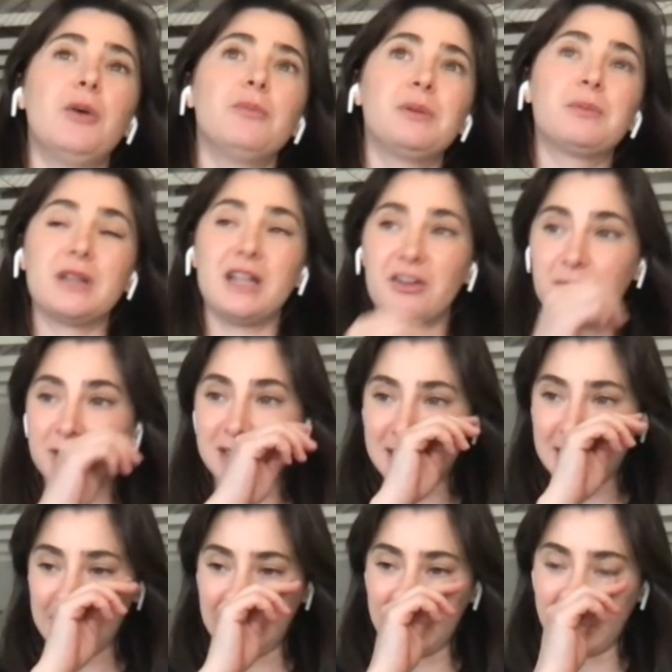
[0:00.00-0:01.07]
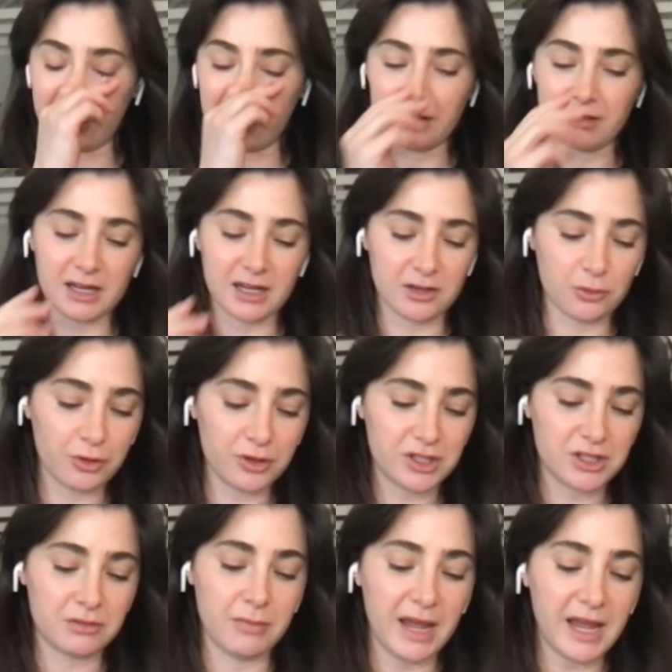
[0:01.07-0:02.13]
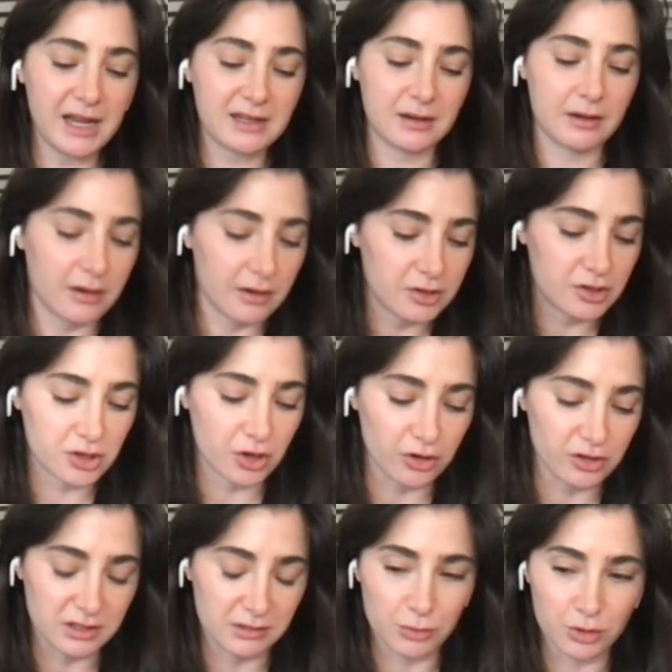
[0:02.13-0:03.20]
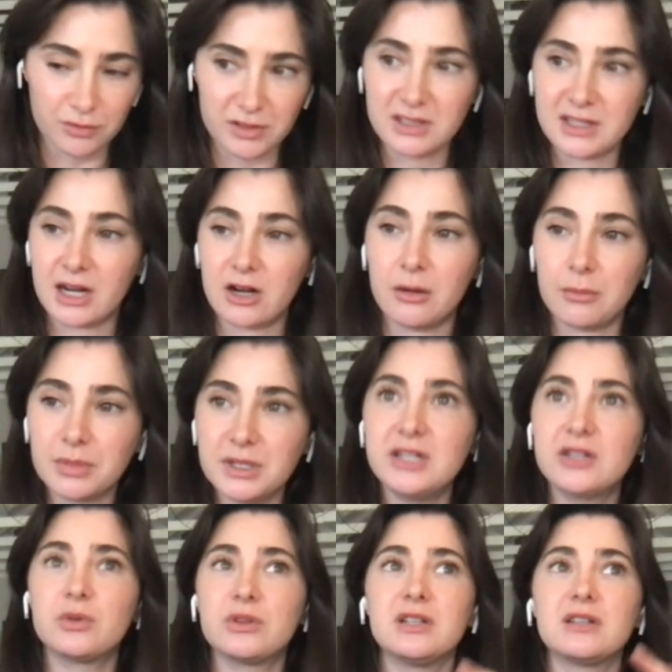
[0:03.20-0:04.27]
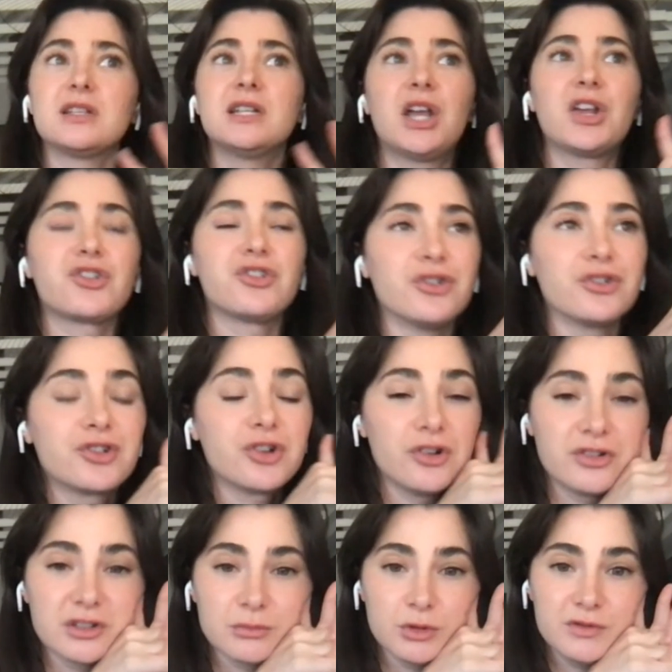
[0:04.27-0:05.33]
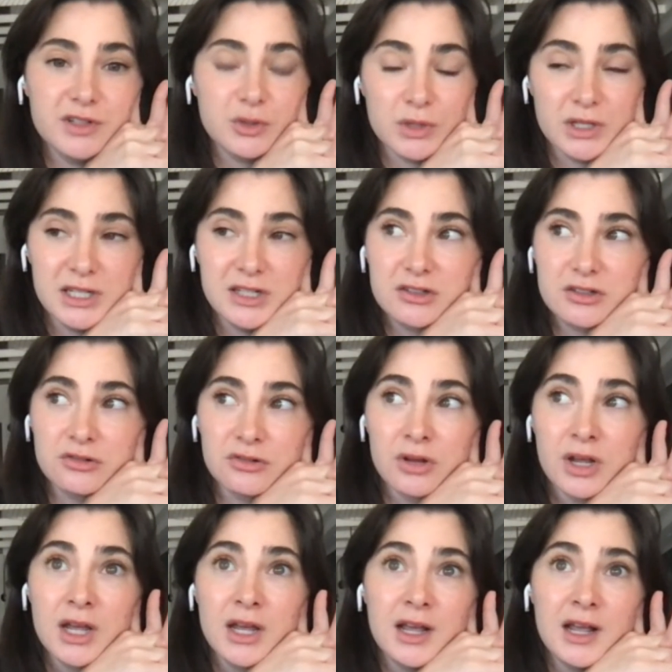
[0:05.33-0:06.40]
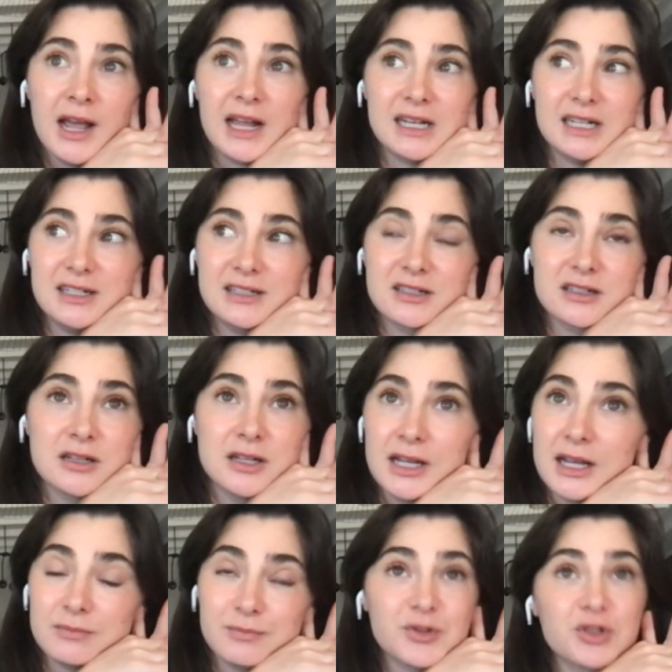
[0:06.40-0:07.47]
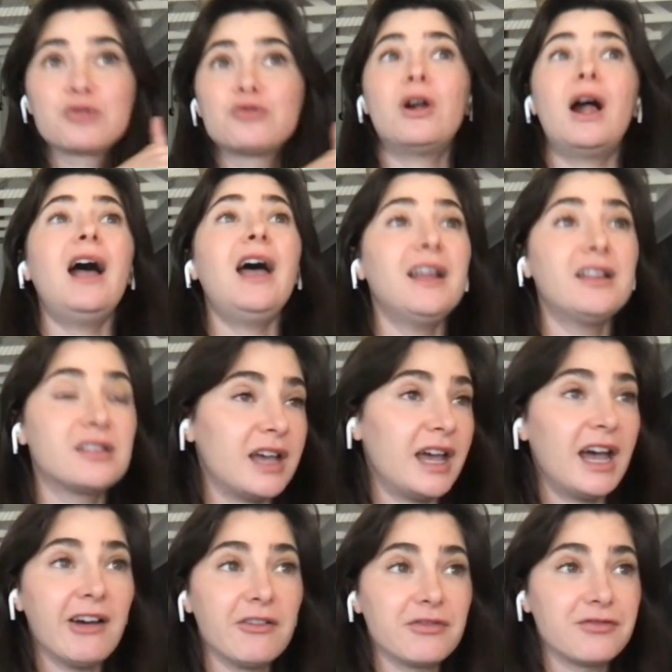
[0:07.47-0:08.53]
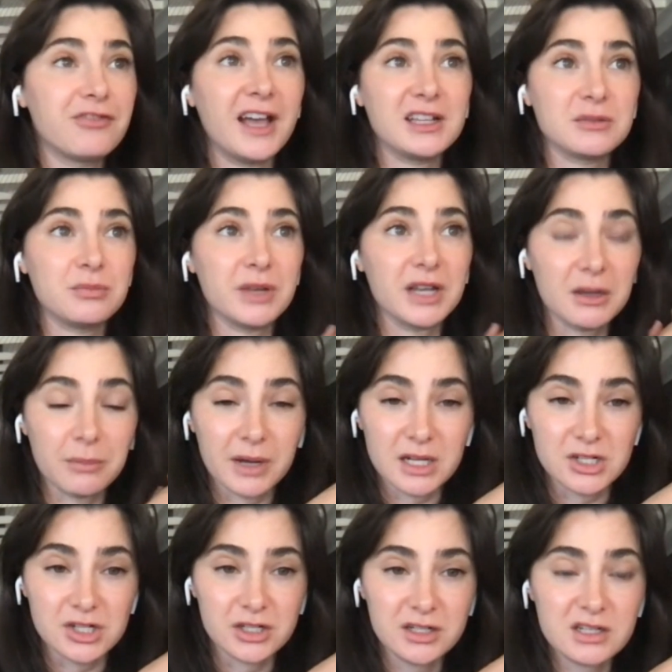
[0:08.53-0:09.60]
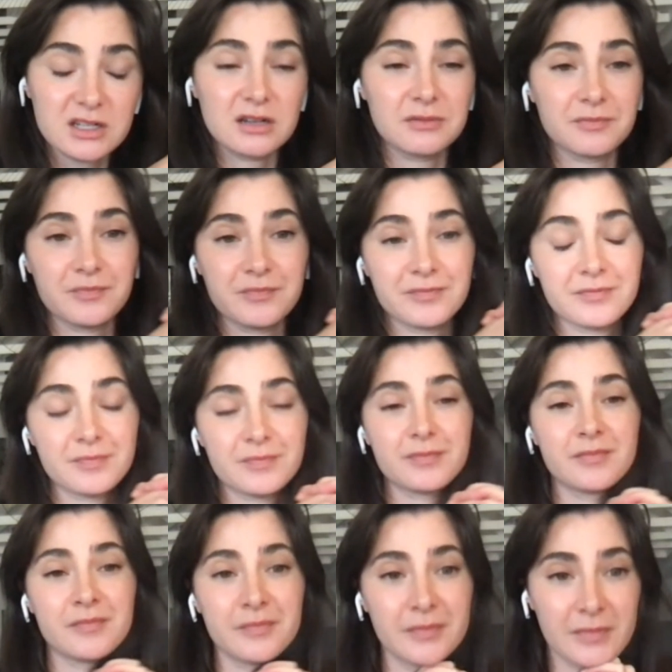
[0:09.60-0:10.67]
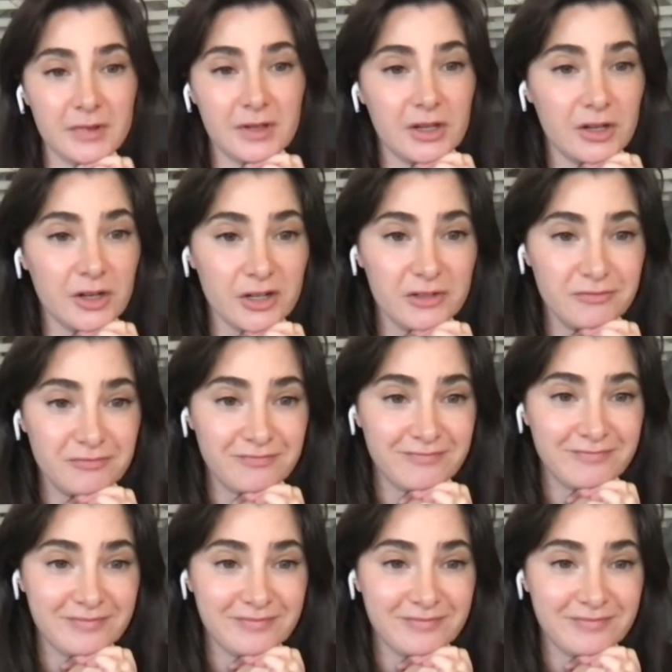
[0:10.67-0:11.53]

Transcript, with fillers: people have been seeing, I think, that in order to make shows and movies that compete with international shows and movies, we need to at least try to have as big a budget, you know,